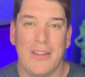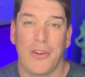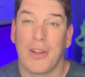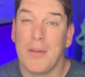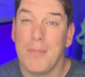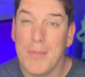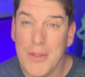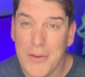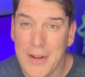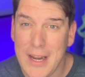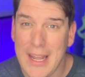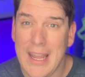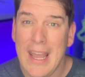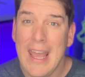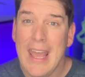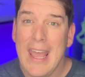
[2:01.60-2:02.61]
their
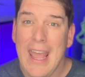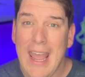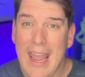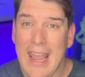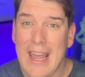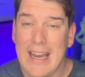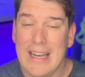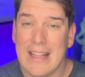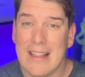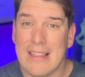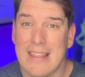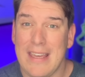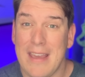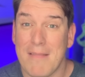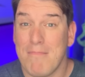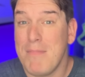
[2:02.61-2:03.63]
community and
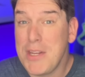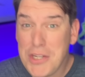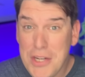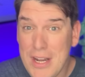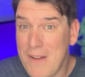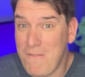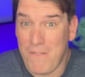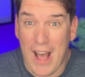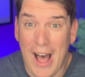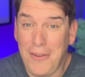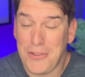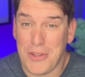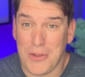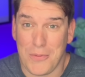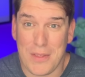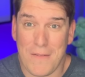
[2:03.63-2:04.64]
the mission and
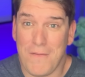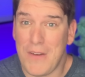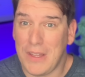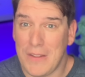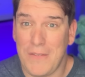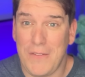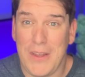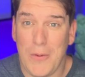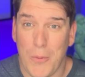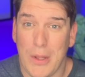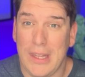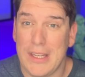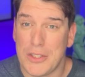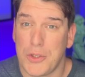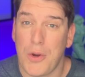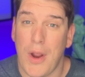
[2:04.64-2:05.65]
value that Villa Vie
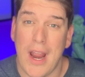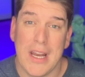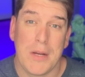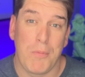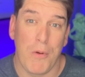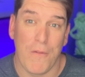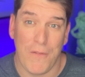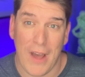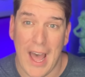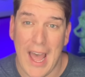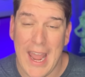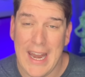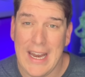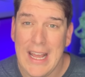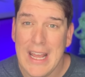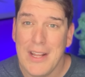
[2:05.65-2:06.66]
really is trying to
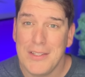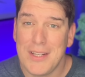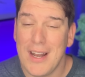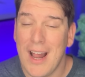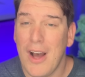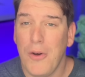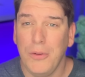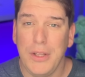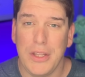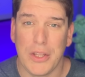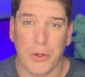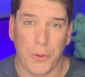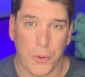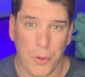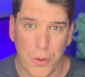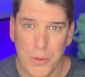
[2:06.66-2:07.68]
provide to not only the
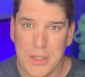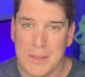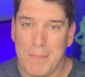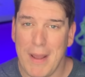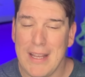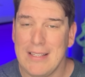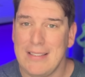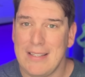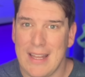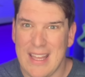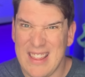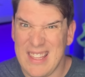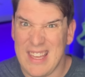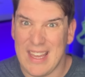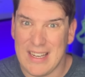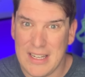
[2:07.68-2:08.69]
cruise space in
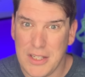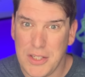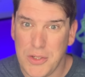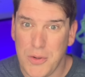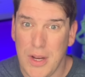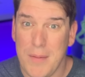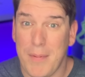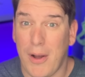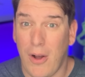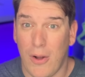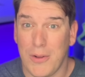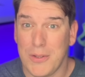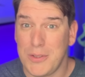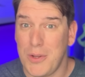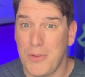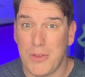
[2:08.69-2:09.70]
the industry, but
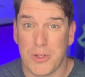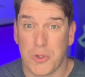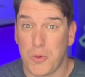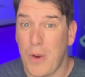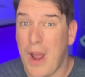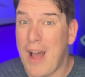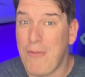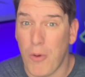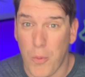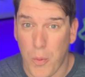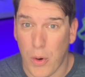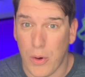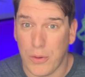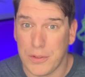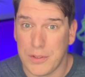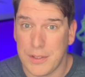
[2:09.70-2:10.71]
also the travel
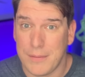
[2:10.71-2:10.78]
world.